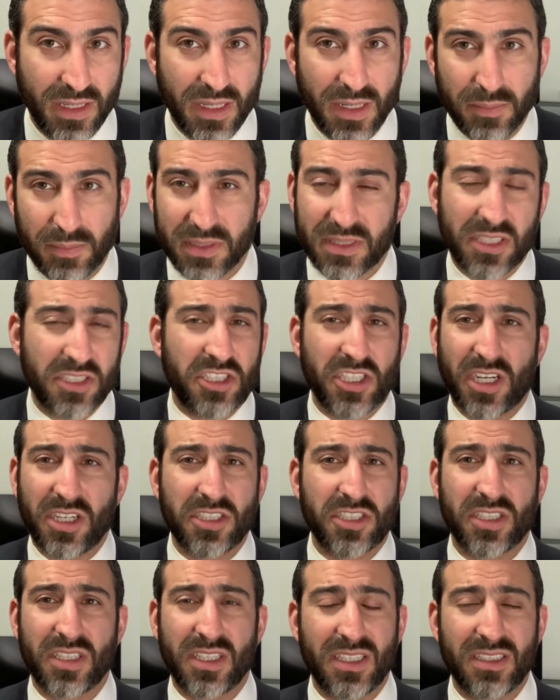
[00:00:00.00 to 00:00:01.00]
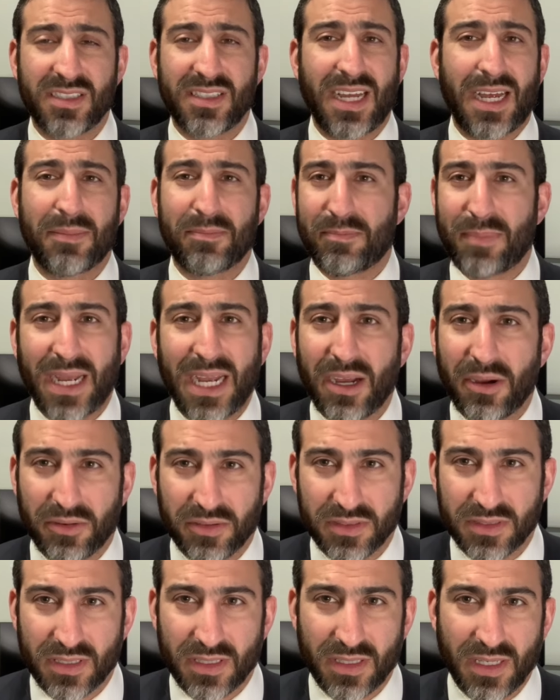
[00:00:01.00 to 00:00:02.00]
but the judge is not
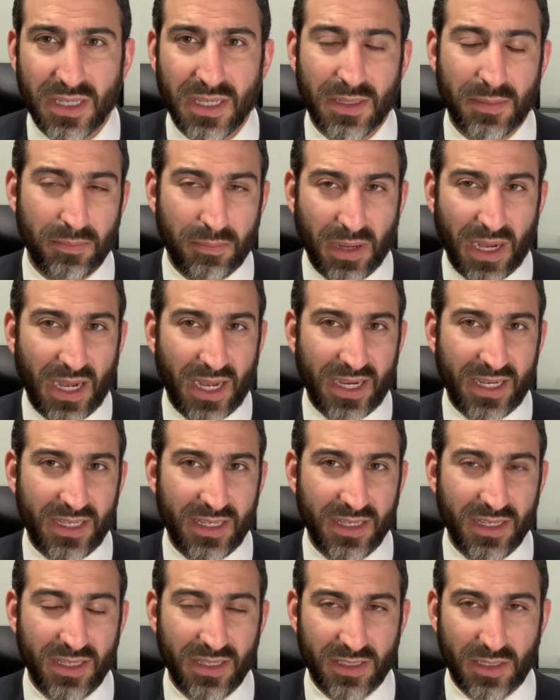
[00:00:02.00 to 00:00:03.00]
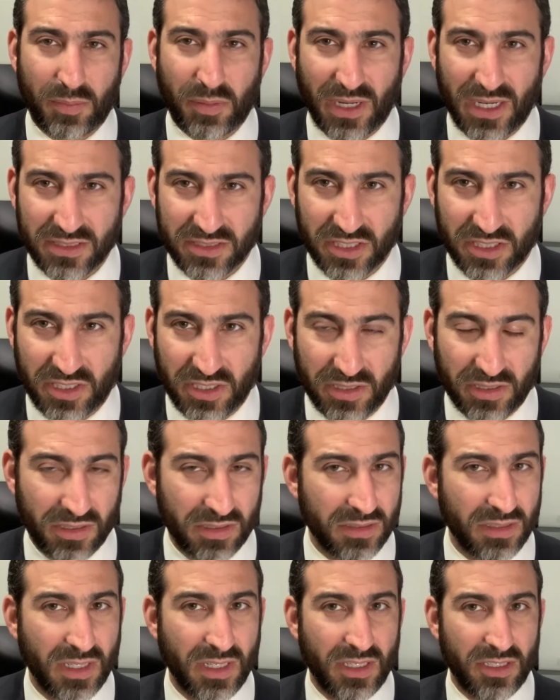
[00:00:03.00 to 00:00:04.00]
bound by the
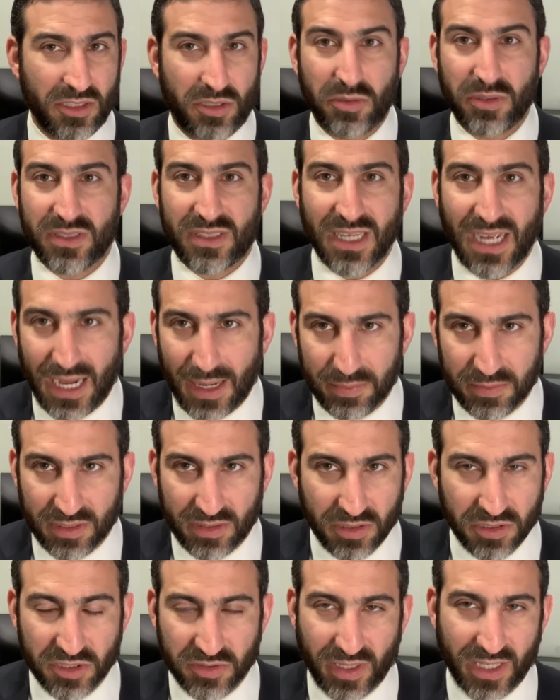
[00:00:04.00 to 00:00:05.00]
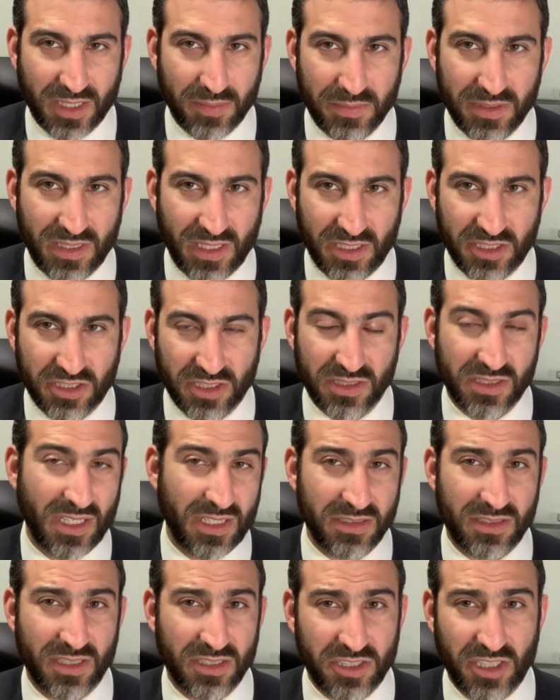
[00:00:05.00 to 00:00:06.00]
prosecutor to adopt those recommendations
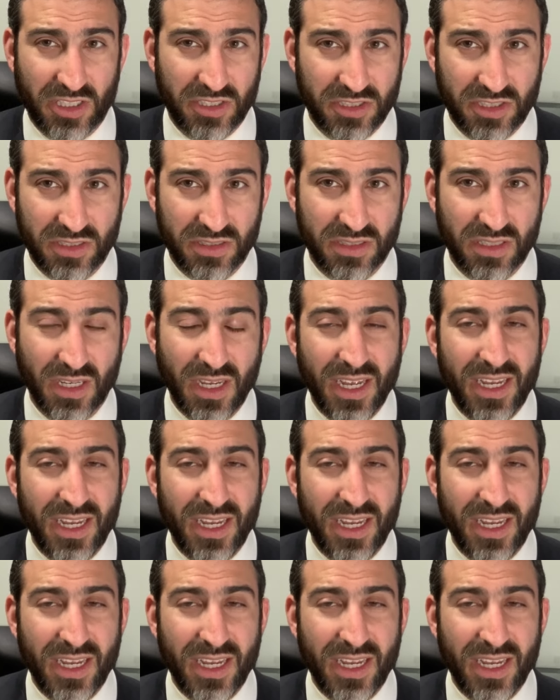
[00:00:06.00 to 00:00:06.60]
and suggestions.